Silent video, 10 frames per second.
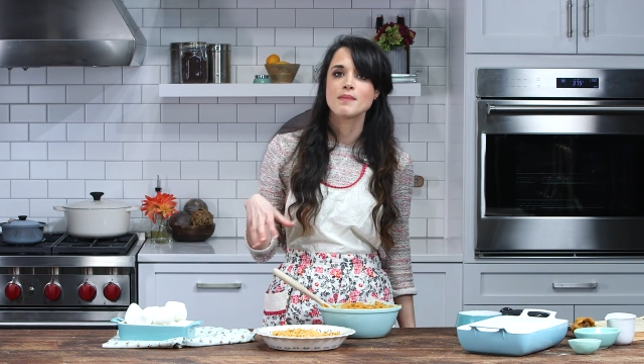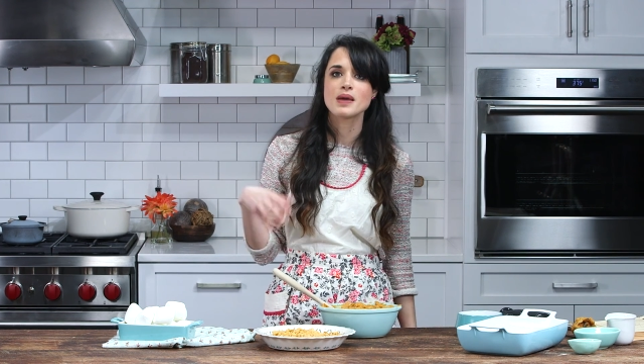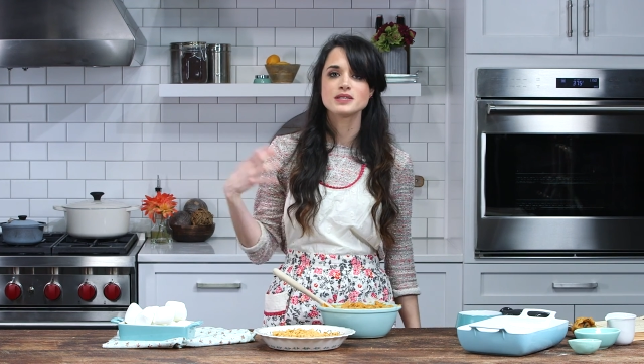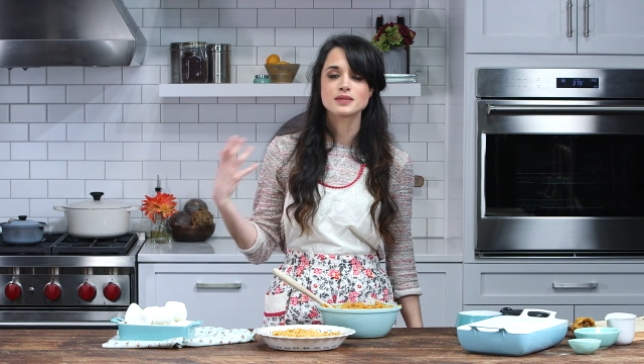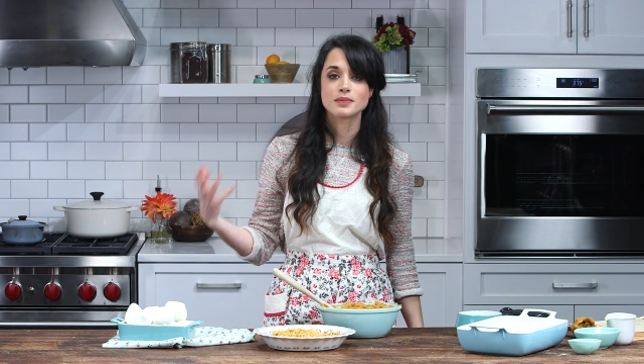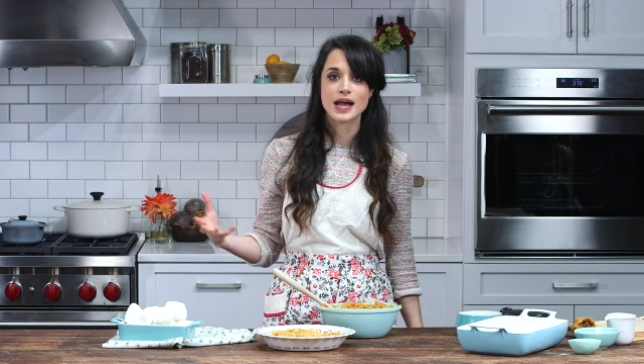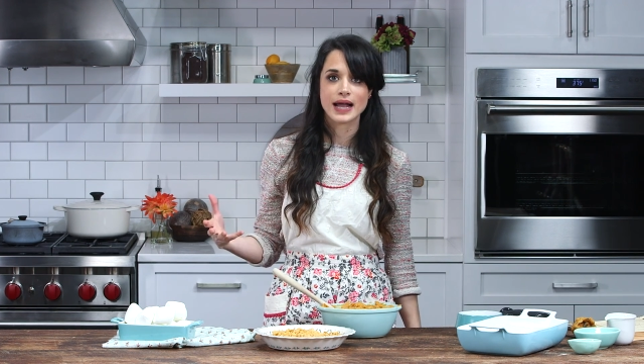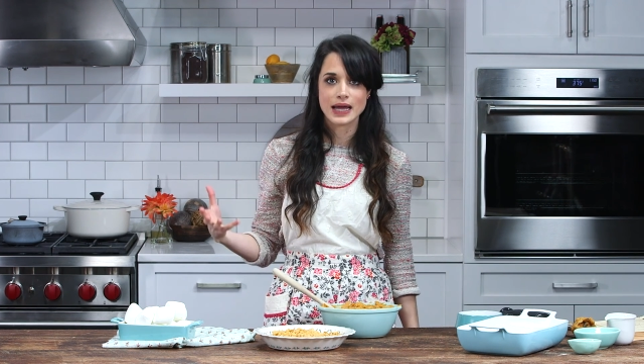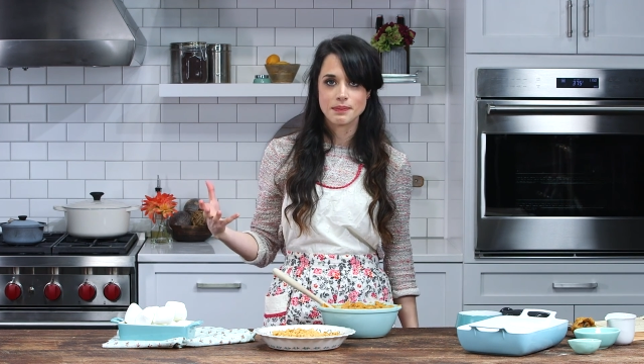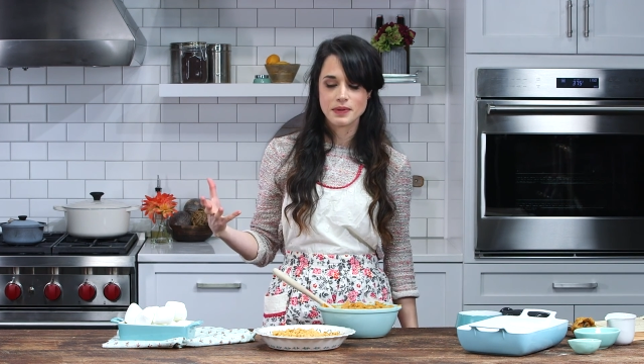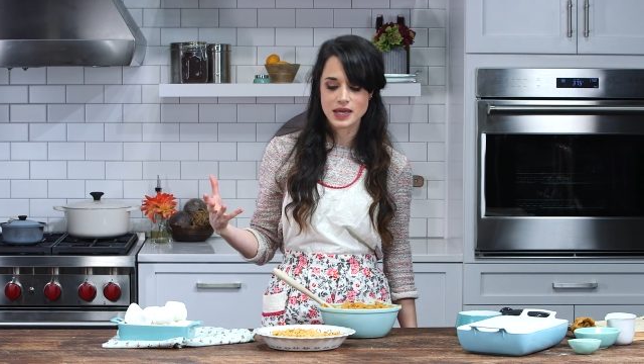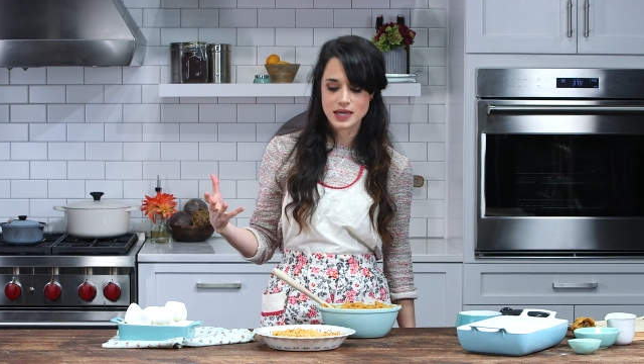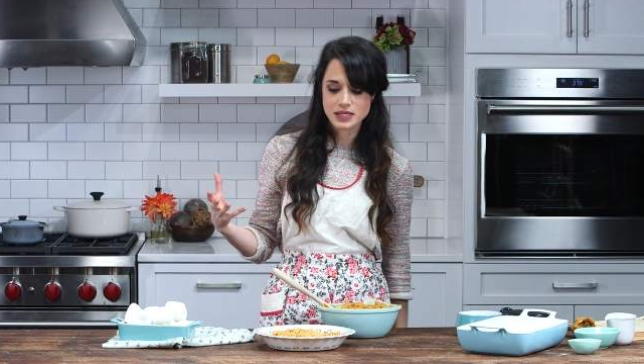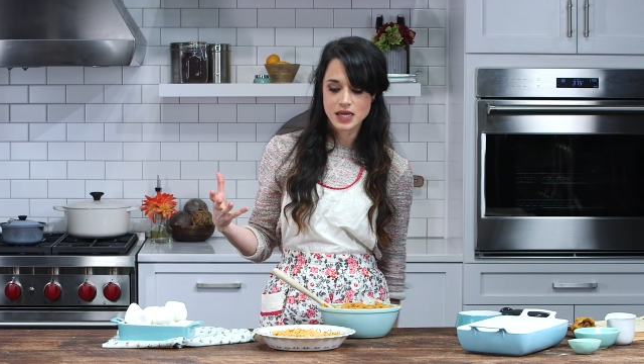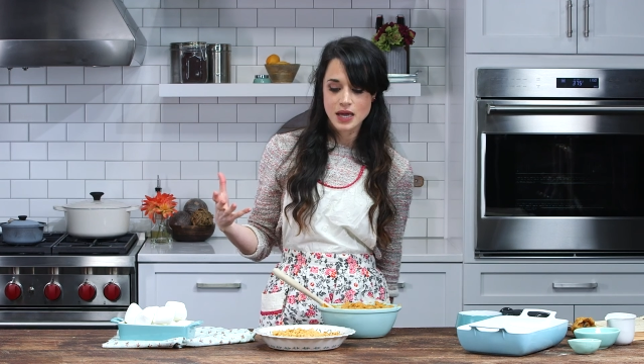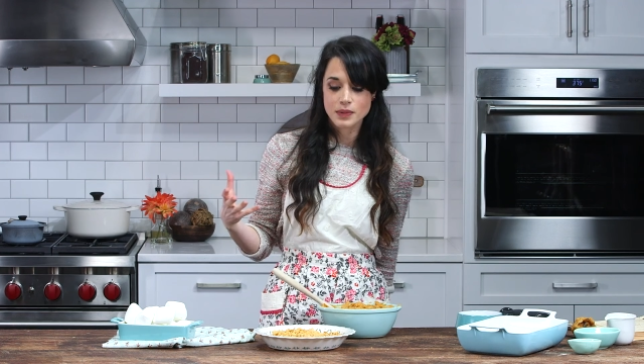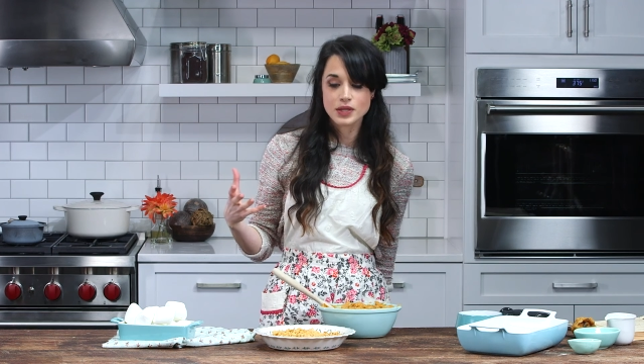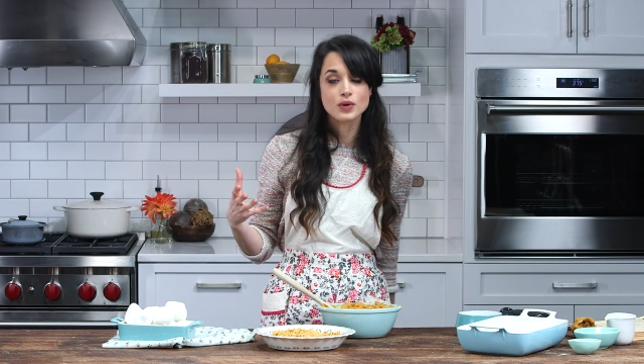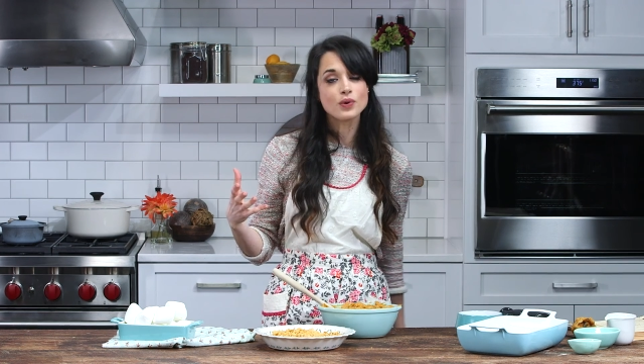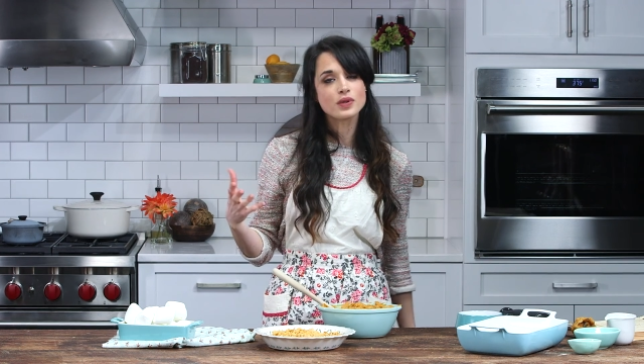maybe some black-eyed peas. But
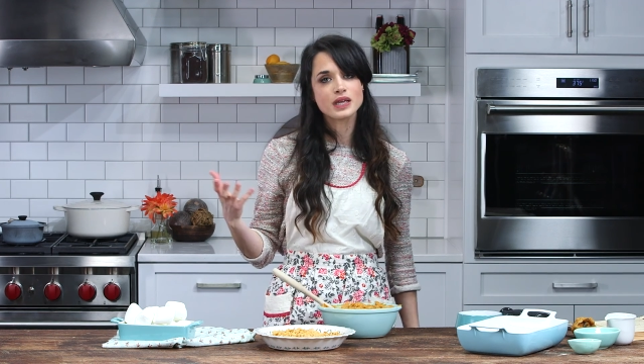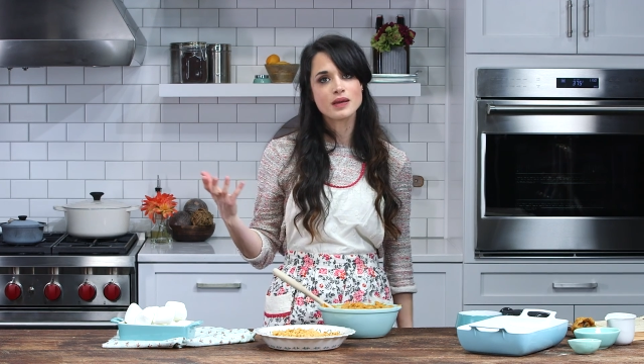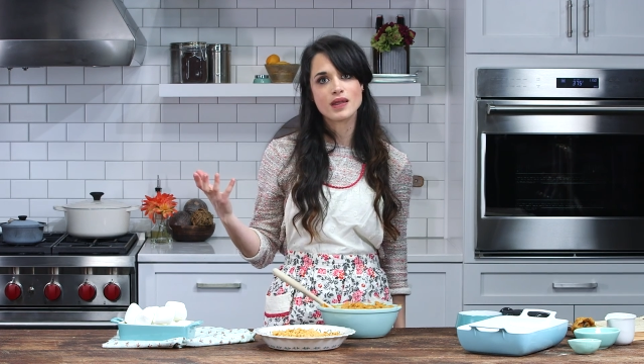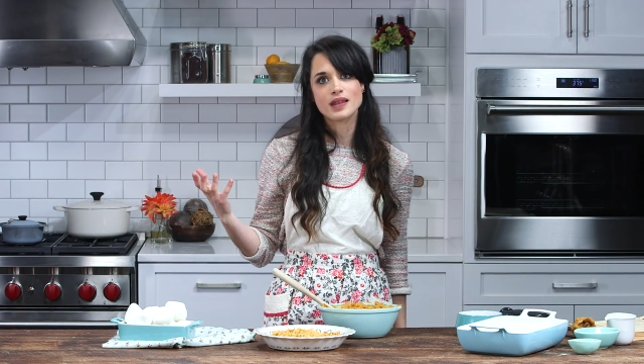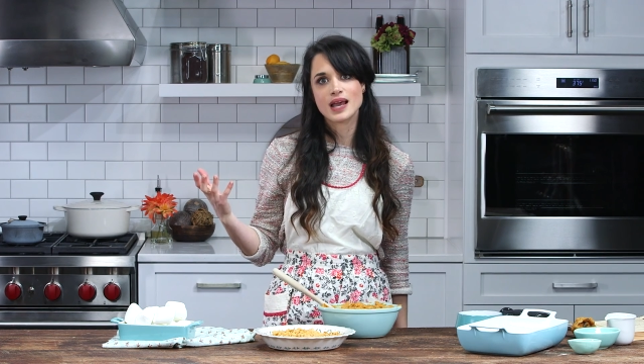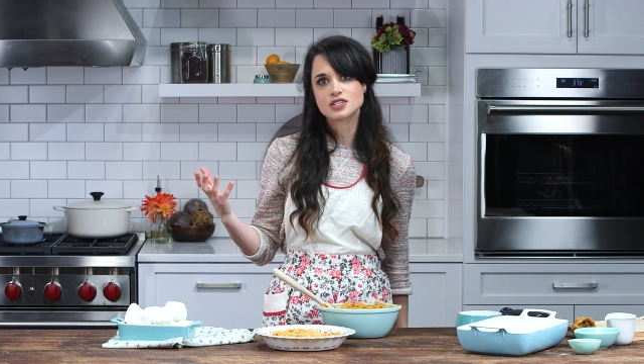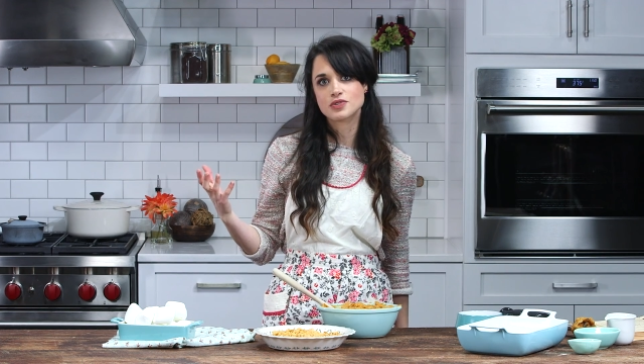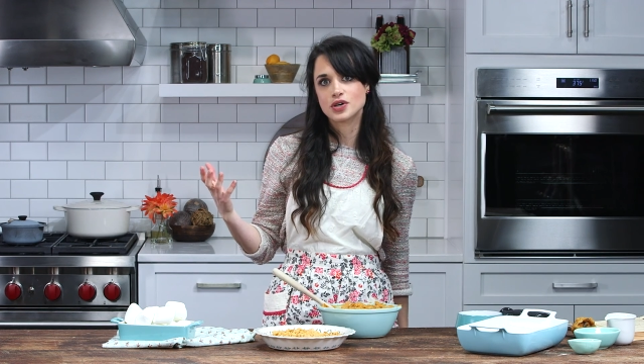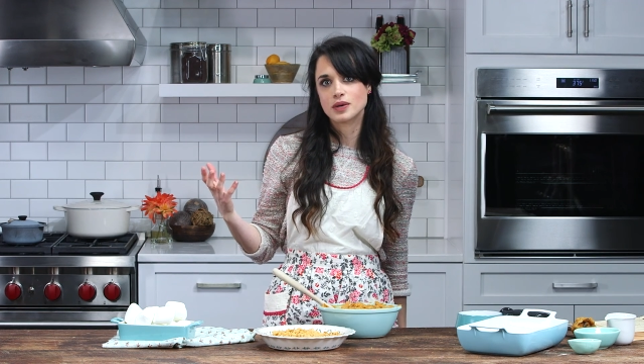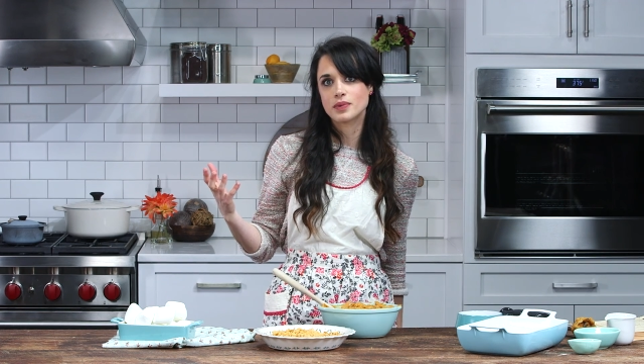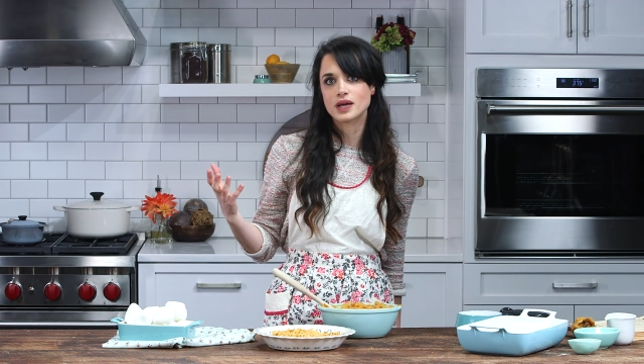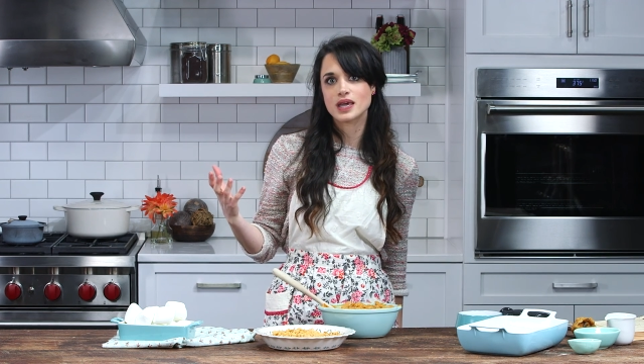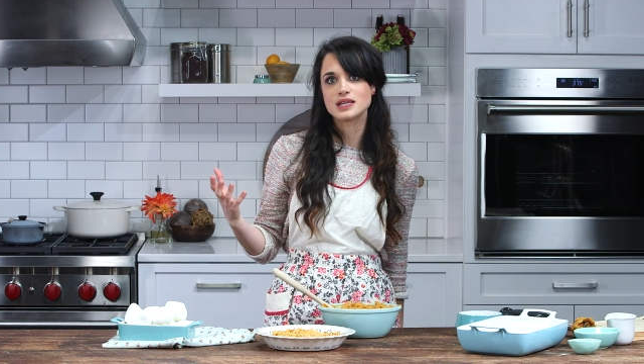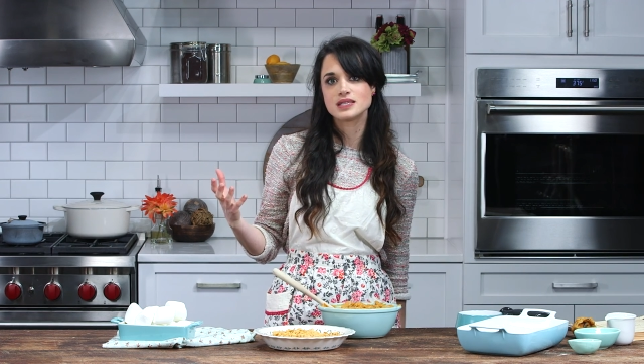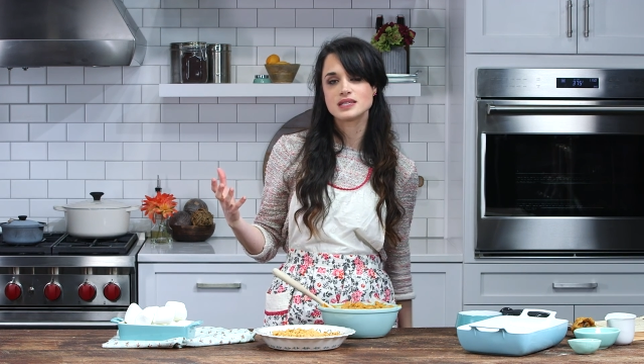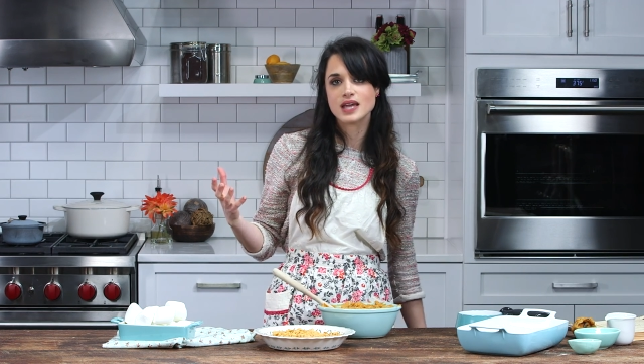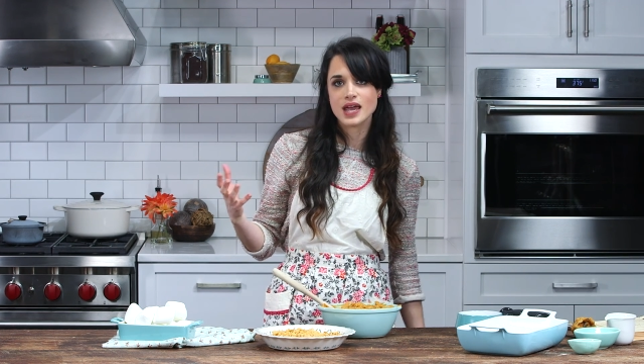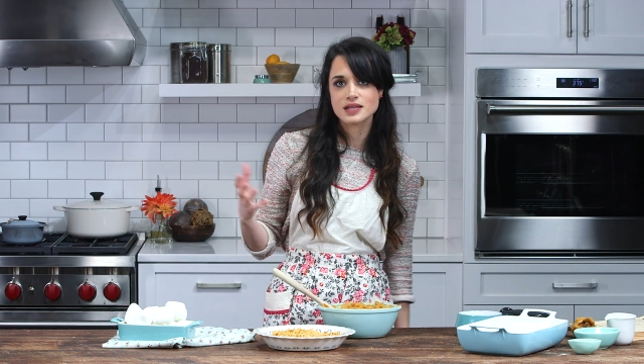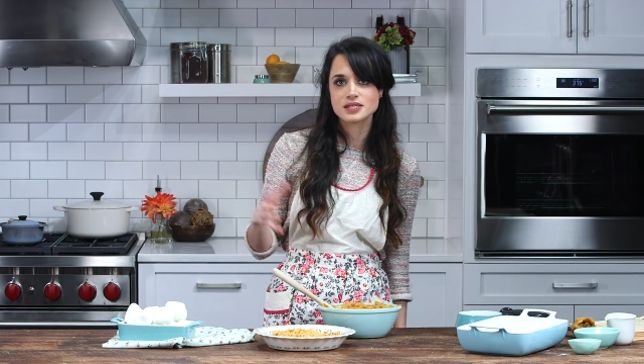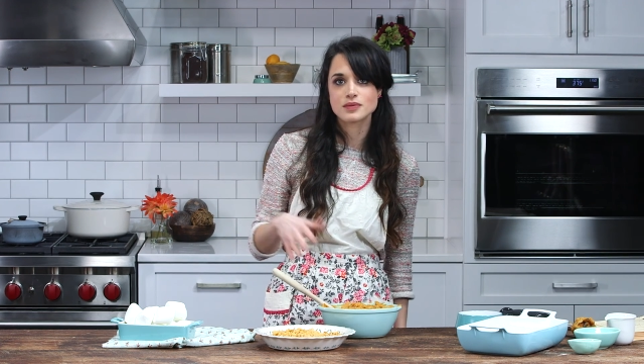the cool thing about the Nashville cookbook is it
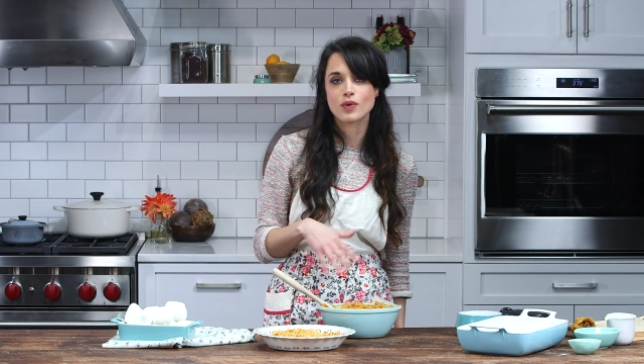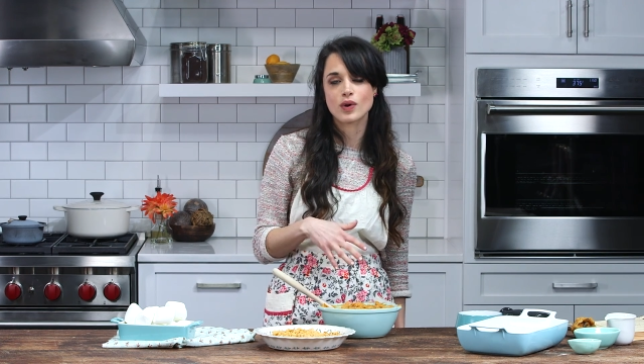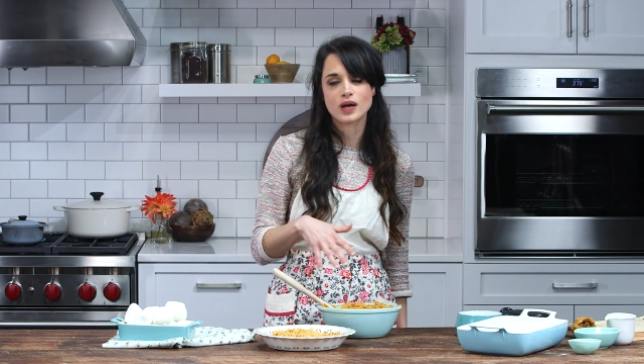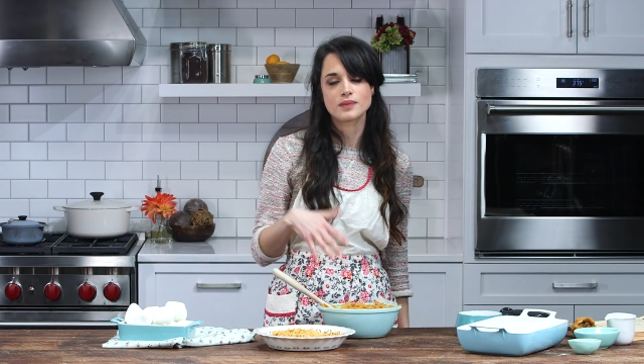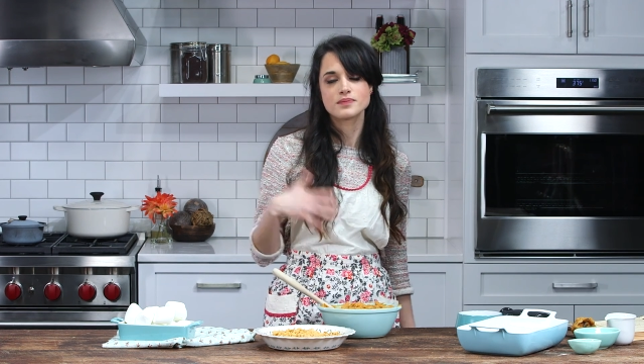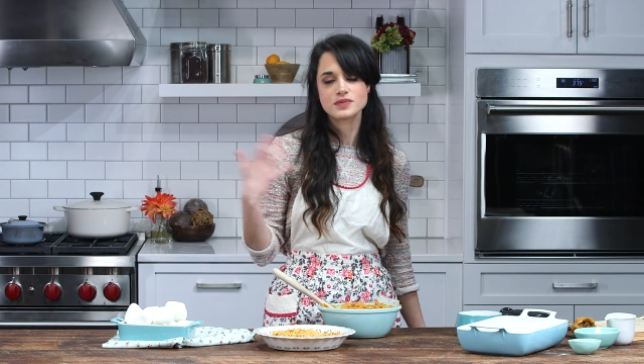takes some more